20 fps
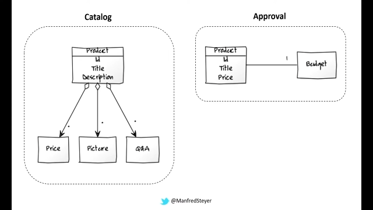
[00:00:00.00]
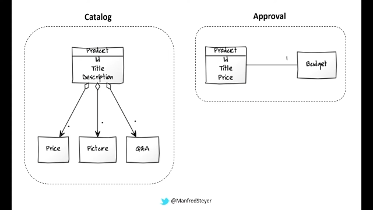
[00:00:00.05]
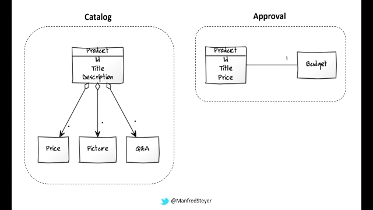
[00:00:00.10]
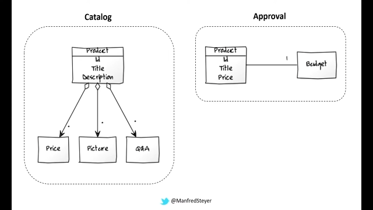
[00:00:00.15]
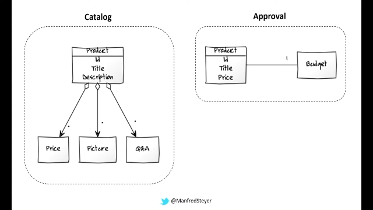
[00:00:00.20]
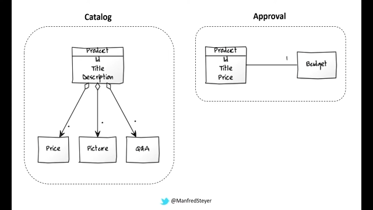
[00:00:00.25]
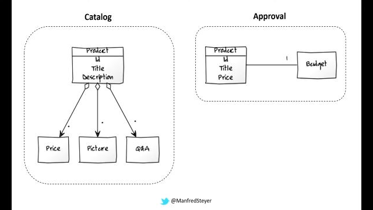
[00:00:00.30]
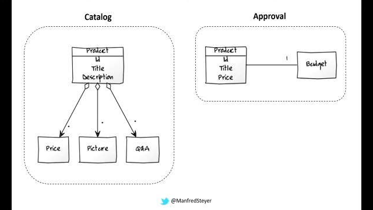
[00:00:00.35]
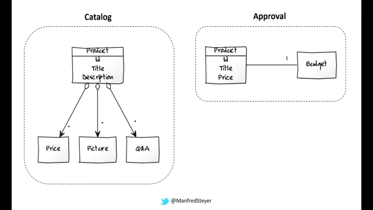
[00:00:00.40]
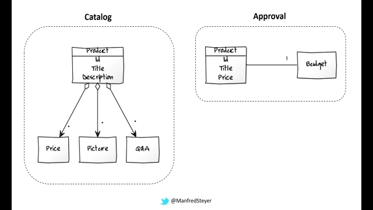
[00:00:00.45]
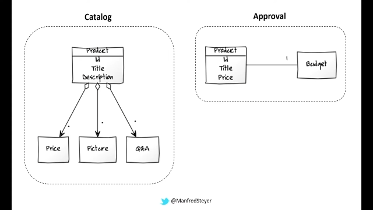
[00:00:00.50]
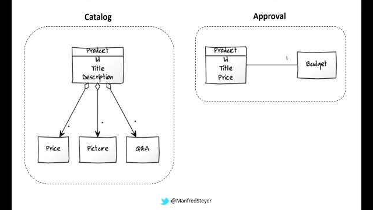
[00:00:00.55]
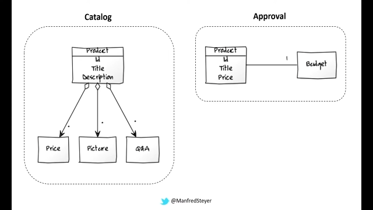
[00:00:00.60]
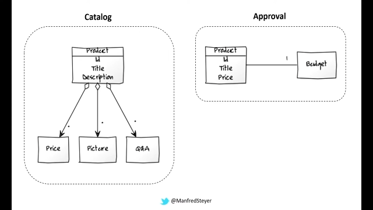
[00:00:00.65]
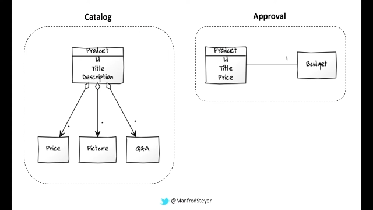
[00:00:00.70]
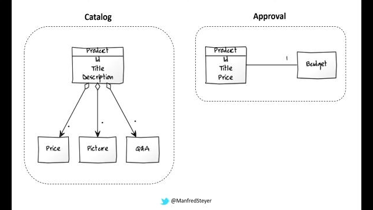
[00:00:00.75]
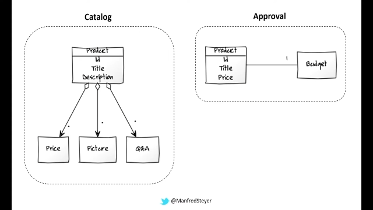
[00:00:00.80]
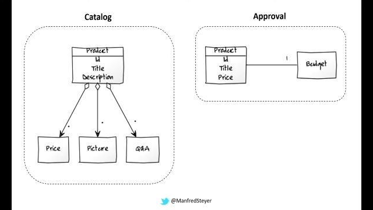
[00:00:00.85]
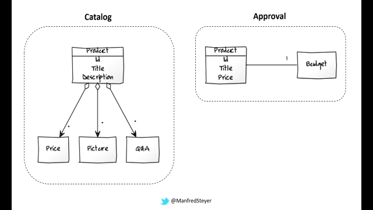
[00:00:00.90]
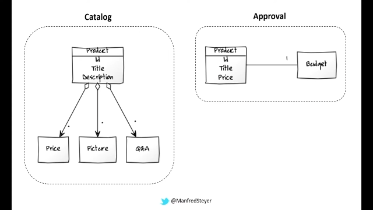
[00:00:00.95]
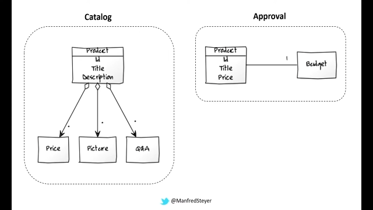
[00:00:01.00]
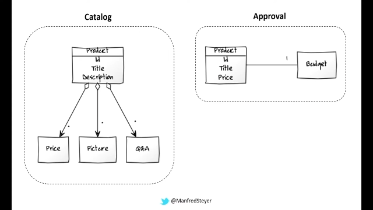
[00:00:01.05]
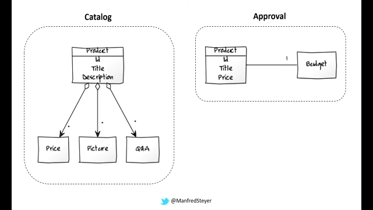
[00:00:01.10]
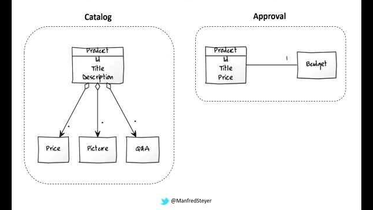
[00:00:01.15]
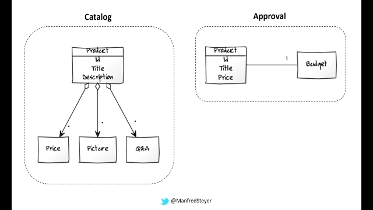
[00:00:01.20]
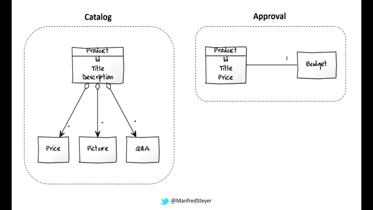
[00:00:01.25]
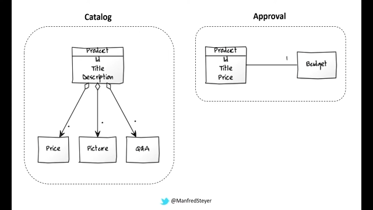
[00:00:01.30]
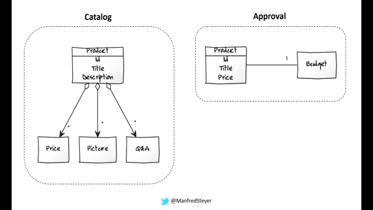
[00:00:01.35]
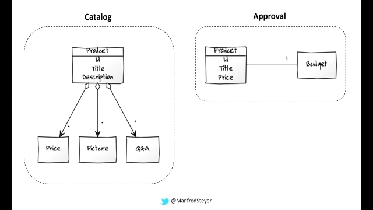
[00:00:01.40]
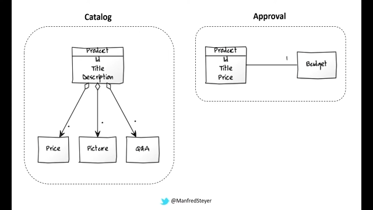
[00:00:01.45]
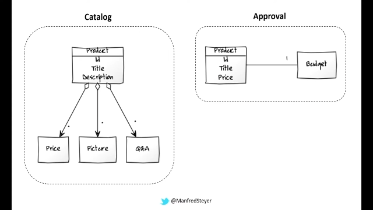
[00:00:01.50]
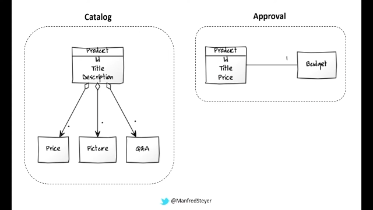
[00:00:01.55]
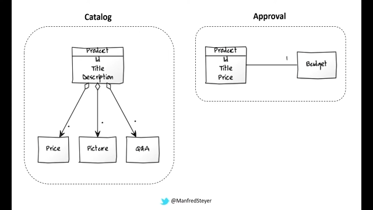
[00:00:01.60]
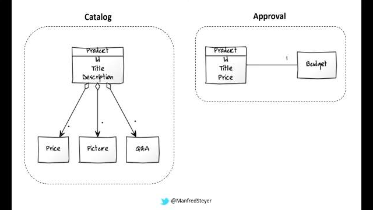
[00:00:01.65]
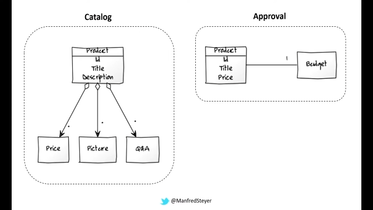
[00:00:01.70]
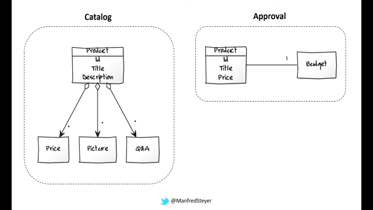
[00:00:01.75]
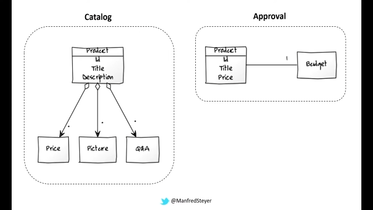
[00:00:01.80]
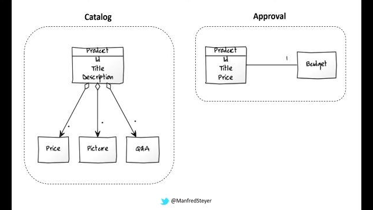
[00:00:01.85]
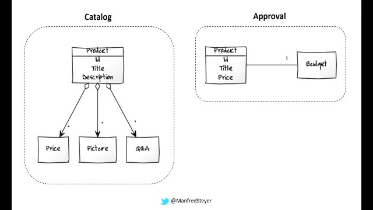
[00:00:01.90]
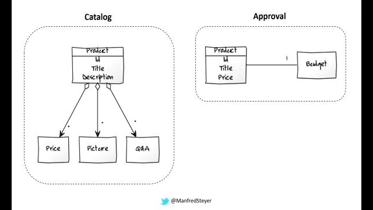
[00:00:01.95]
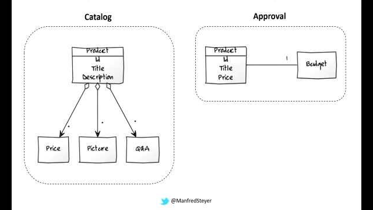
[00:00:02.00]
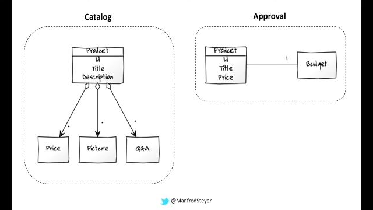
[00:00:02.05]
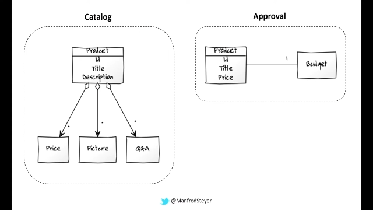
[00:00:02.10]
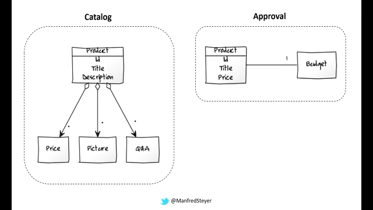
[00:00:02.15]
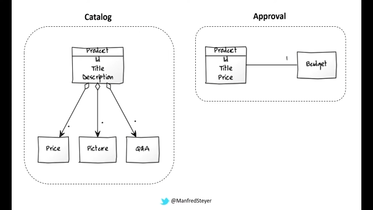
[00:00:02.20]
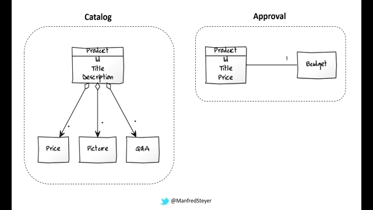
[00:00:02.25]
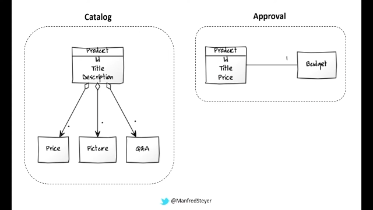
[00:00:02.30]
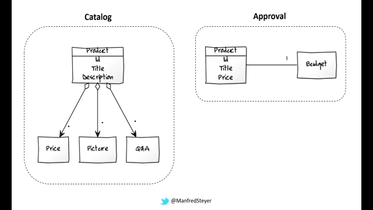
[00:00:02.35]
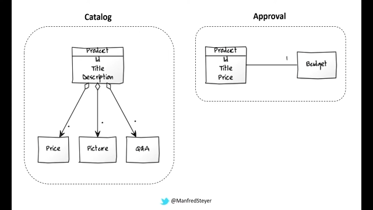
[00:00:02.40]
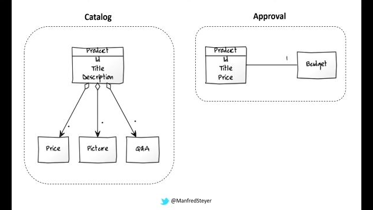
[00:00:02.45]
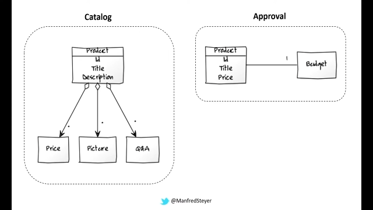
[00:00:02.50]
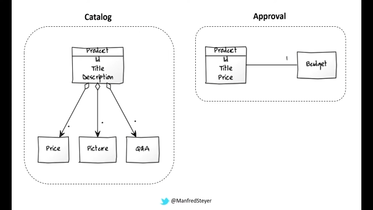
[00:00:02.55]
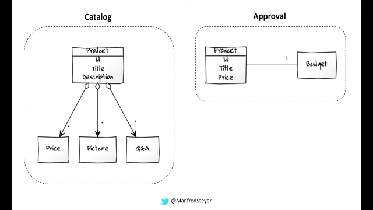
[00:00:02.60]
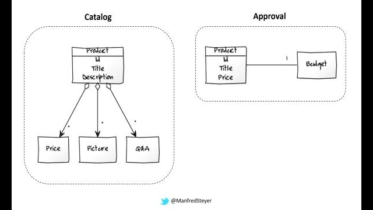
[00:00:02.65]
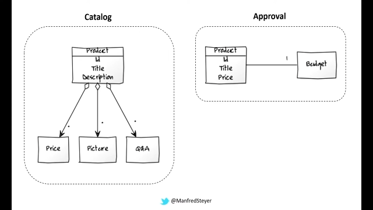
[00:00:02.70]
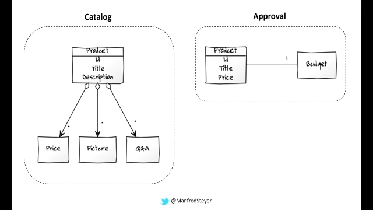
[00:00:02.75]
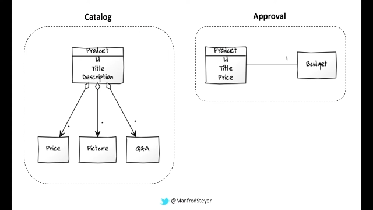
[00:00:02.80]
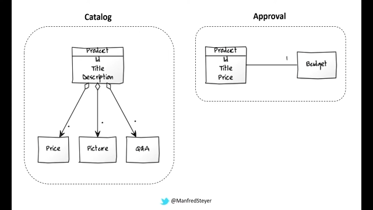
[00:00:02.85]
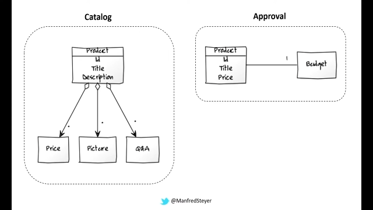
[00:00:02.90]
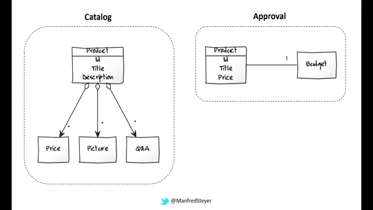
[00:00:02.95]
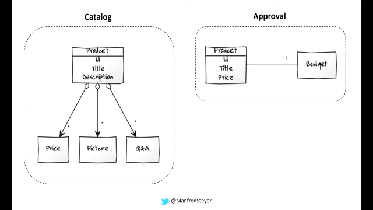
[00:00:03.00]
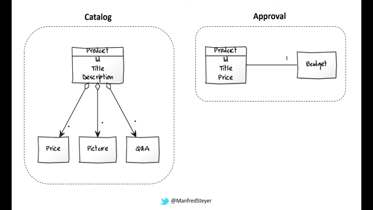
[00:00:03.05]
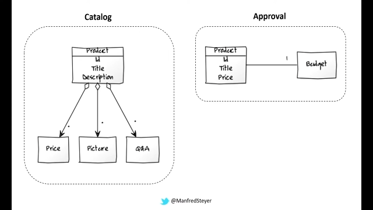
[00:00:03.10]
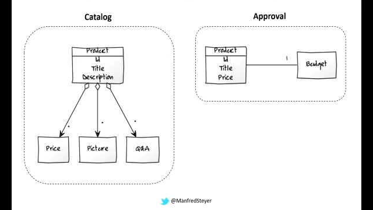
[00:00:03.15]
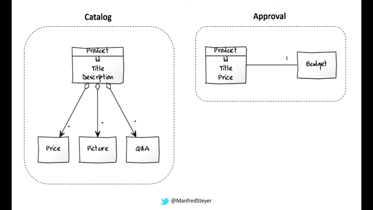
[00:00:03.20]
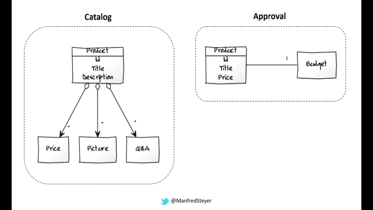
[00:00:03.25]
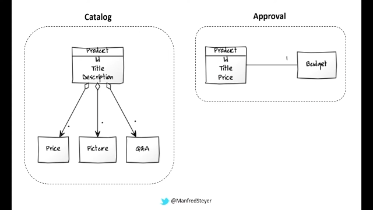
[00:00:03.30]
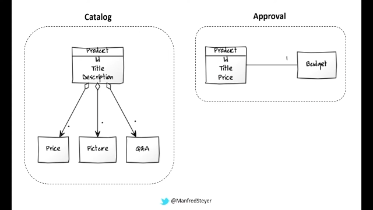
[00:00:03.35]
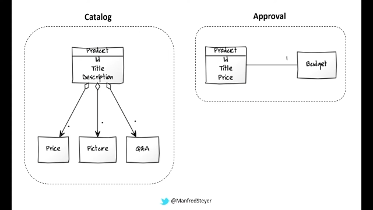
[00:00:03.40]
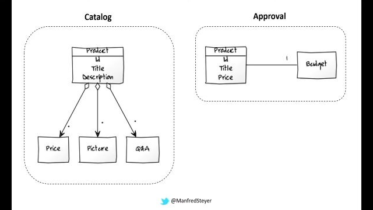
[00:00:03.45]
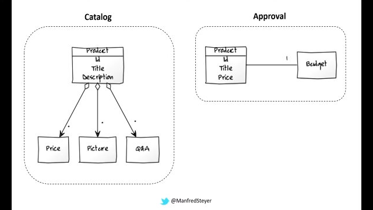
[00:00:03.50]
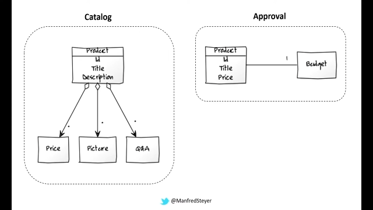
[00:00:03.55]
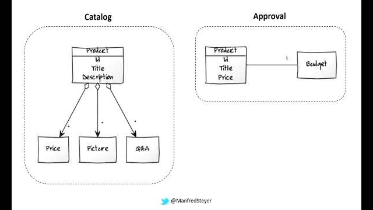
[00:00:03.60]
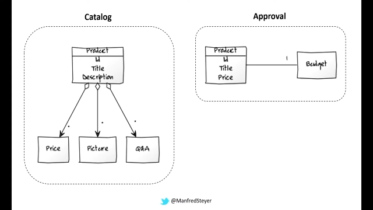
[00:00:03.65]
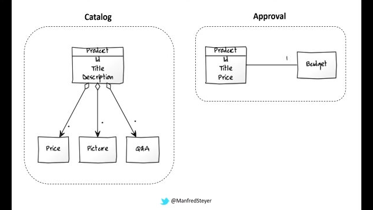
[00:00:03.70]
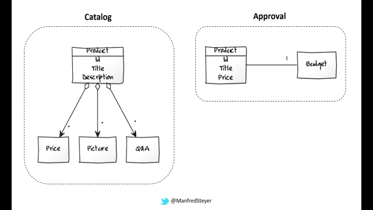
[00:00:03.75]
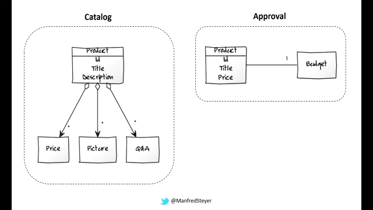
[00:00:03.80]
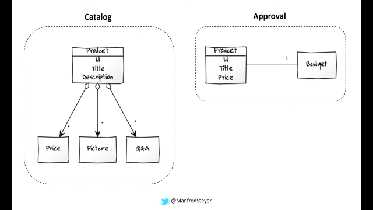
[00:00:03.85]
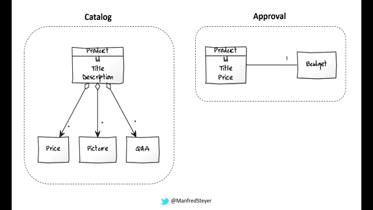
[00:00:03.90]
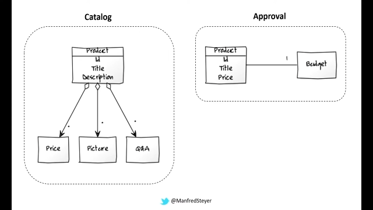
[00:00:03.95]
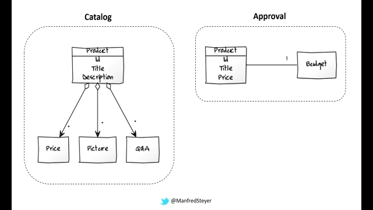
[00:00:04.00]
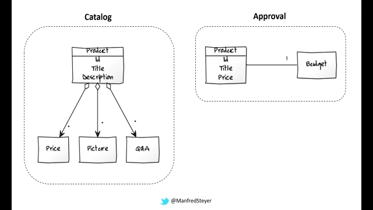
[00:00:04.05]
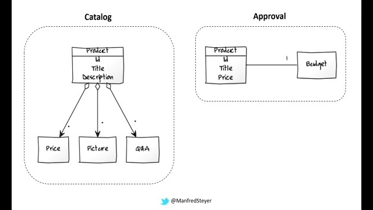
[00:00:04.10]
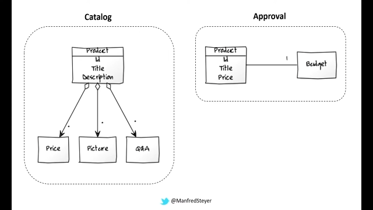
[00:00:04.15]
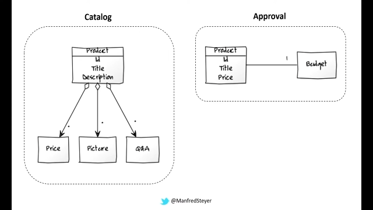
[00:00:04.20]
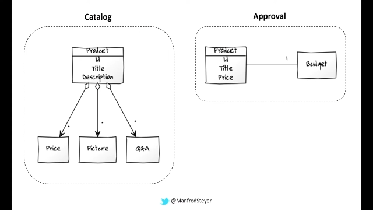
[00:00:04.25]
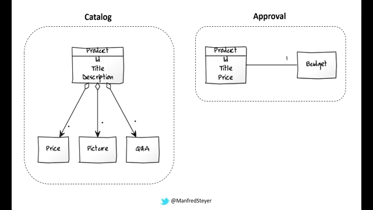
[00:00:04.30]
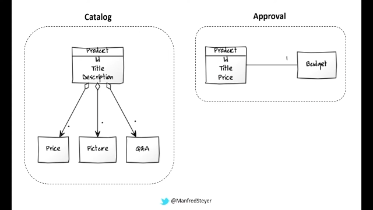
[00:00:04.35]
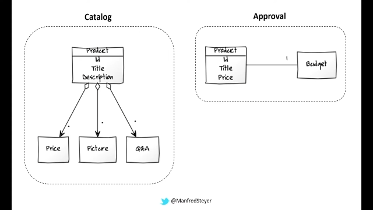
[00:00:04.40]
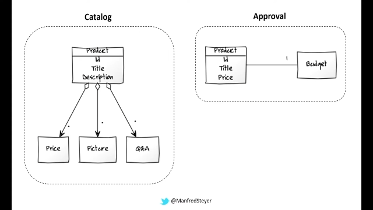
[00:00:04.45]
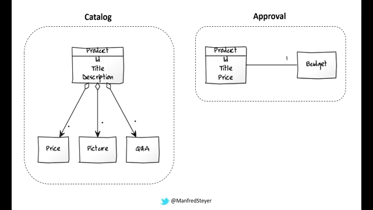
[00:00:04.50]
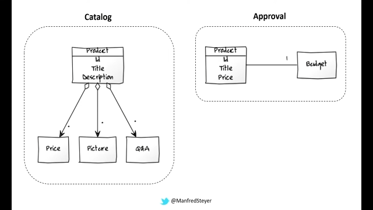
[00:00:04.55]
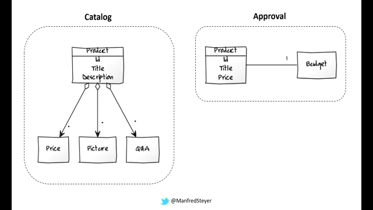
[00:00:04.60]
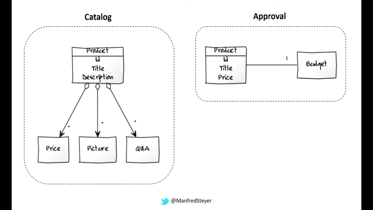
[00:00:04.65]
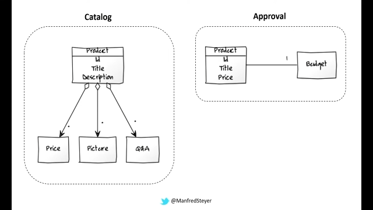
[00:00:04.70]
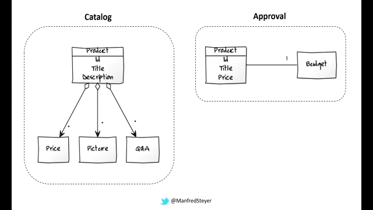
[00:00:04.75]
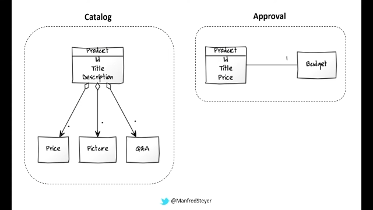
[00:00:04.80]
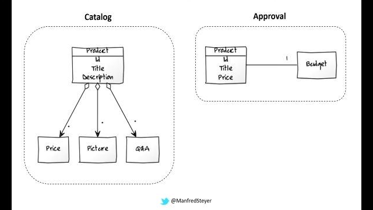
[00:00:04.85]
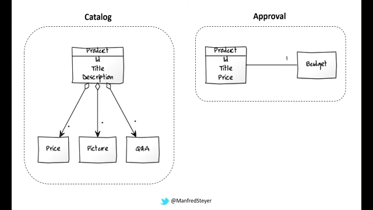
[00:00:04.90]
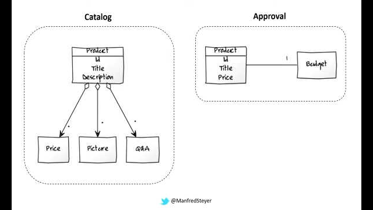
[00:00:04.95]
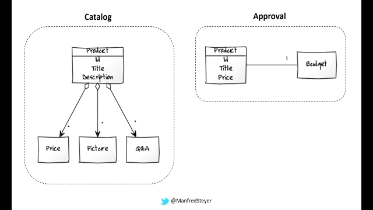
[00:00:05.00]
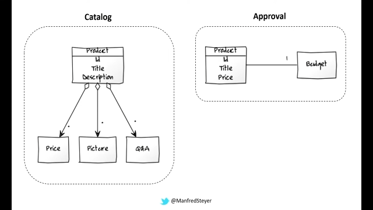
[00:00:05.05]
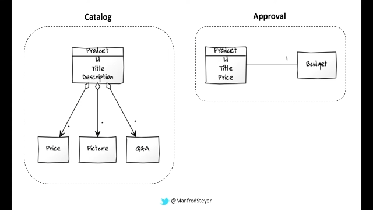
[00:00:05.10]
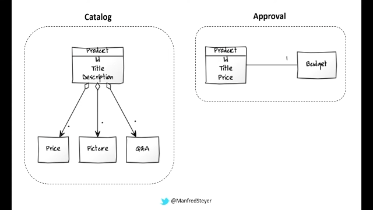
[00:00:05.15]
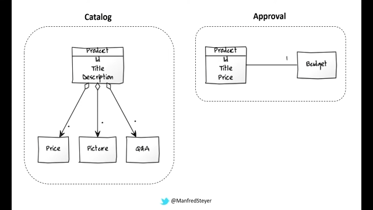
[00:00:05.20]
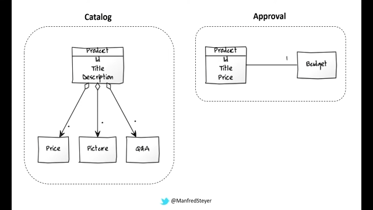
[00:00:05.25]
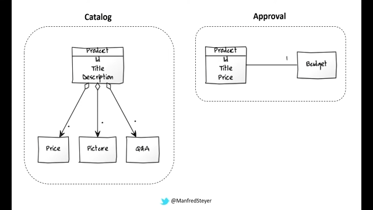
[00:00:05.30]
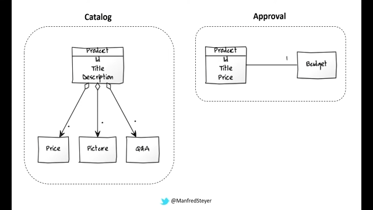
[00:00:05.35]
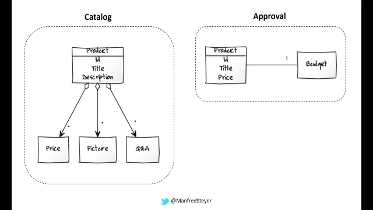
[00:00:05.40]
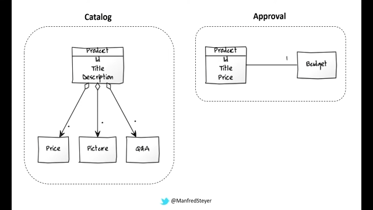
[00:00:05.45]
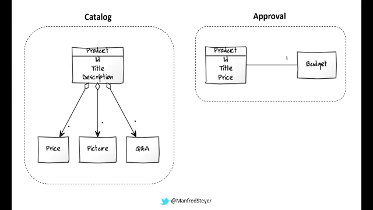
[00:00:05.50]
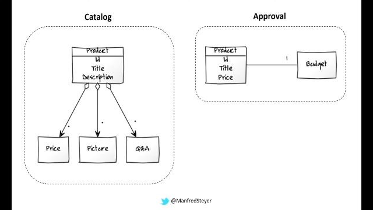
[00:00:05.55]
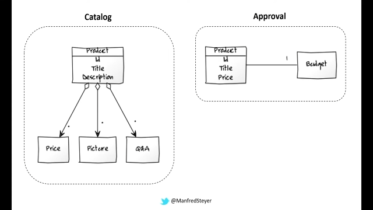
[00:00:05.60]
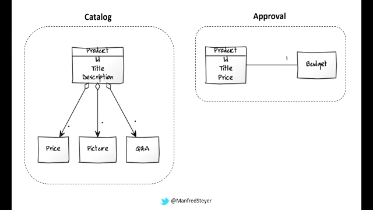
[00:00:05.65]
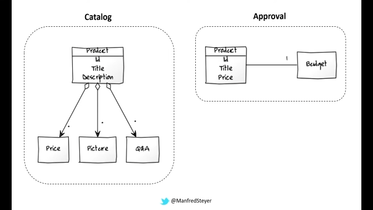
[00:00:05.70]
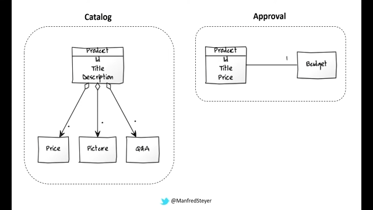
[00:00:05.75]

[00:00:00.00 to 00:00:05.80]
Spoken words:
[unreadable: no face in view]